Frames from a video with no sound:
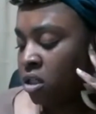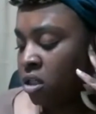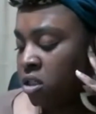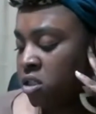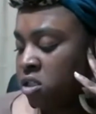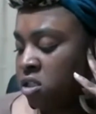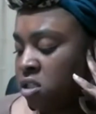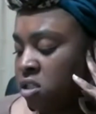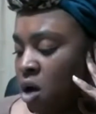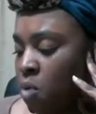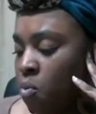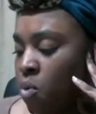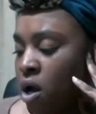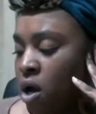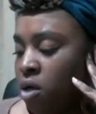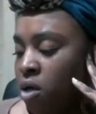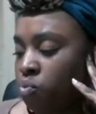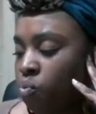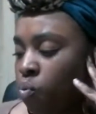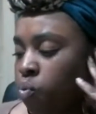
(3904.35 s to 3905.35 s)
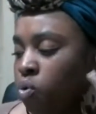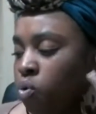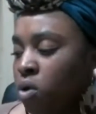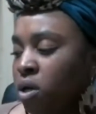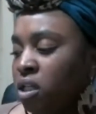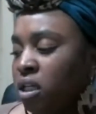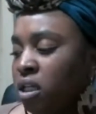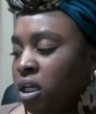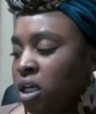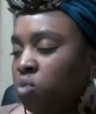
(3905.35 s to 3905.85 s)
someone
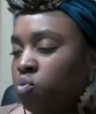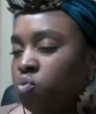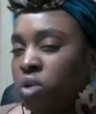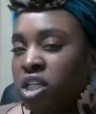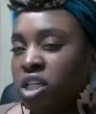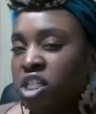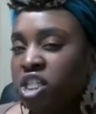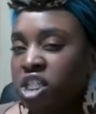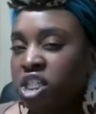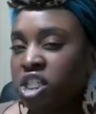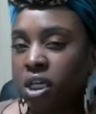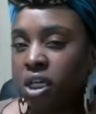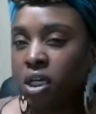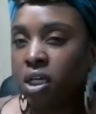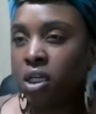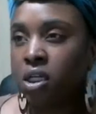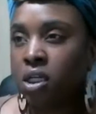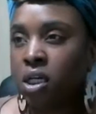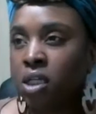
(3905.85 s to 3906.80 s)
really wishing,